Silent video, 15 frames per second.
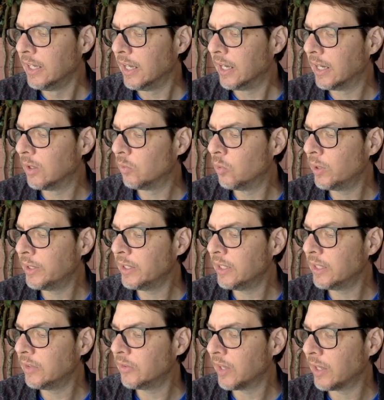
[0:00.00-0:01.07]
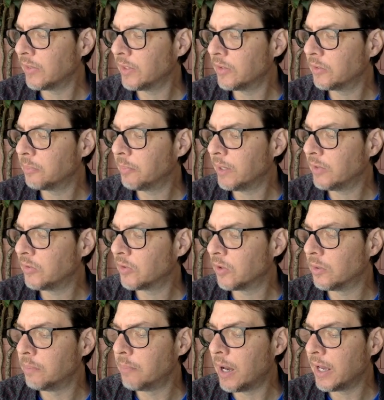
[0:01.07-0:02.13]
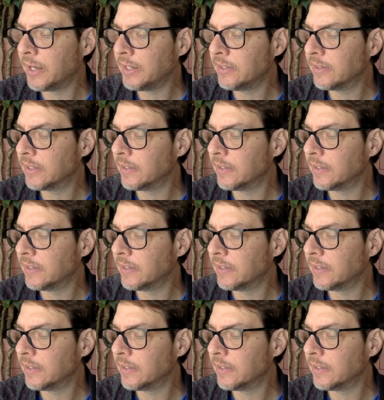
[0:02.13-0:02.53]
One is ethics based on mind,